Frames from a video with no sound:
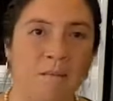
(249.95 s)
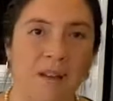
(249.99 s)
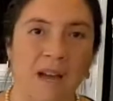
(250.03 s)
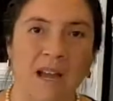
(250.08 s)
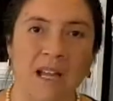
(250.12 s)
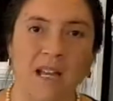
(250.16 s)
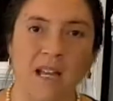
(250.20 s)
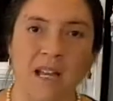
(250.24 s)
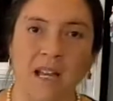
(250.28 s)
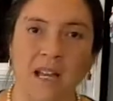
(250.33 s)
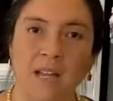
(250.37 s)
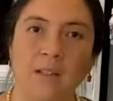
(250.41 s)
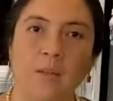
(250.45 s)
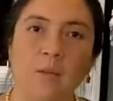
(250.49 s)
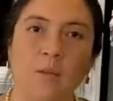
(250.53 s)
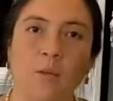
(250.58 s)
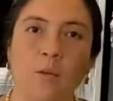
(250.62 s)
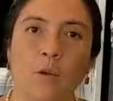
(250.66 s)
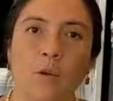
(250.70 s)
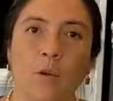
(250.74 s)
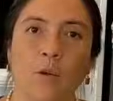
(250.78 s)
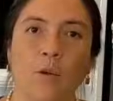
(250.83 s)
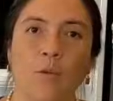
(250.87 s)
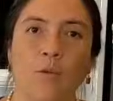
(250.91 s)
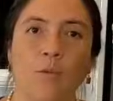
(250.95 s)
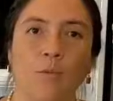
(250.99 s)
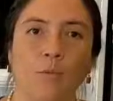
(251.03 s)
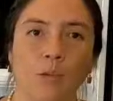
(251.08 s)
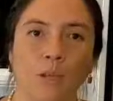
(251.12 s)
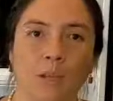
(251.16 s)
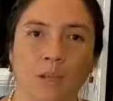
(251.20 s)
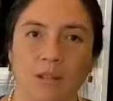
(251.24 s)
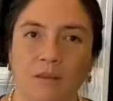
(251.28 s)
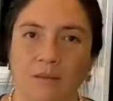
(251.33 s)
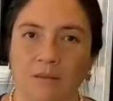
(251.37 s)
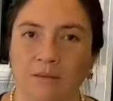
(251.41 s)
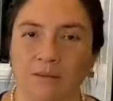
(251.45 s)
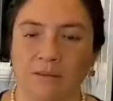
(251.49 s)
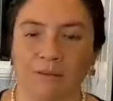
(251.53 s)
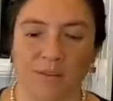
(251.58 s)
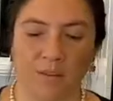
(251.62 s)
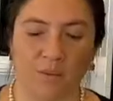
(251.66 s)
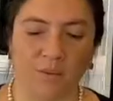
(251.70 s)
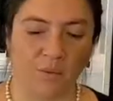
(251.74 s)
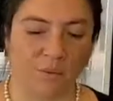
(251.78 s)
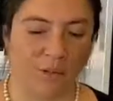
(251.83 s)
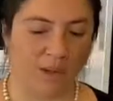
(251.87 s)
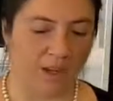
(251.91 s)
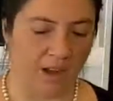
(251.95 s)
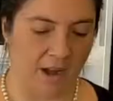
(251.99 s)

I like to go with 50